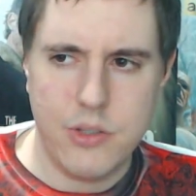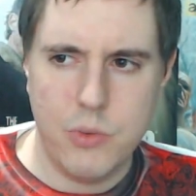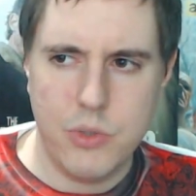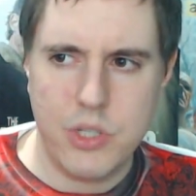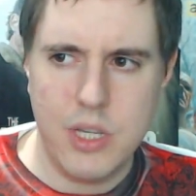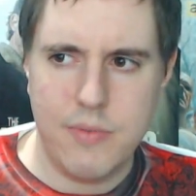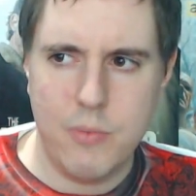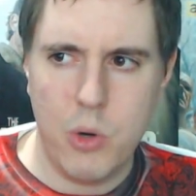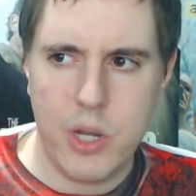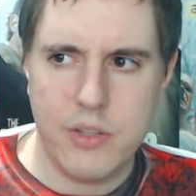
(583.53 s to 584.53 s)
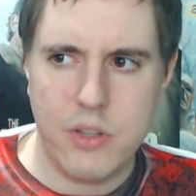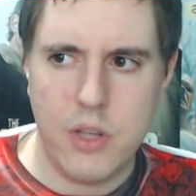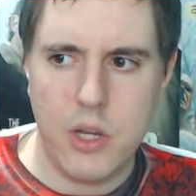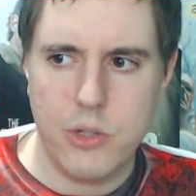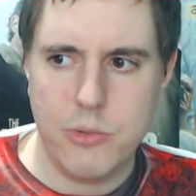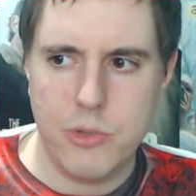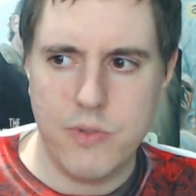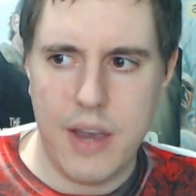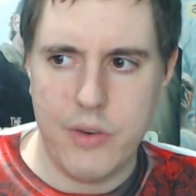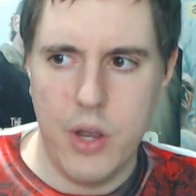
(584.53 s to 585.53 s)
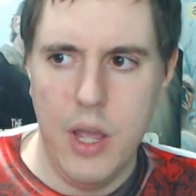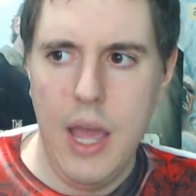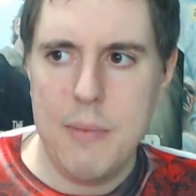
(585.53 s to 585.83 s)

So we'll see if Morgan is a long-term survivor.